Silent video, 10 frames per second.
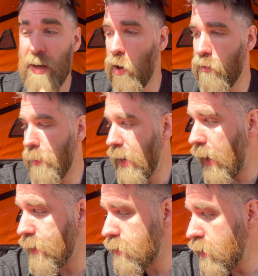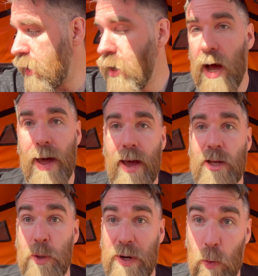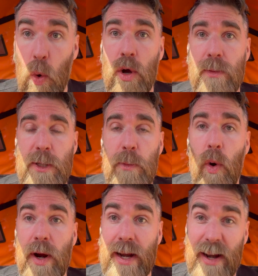over my eyes. So when I woke up this morning,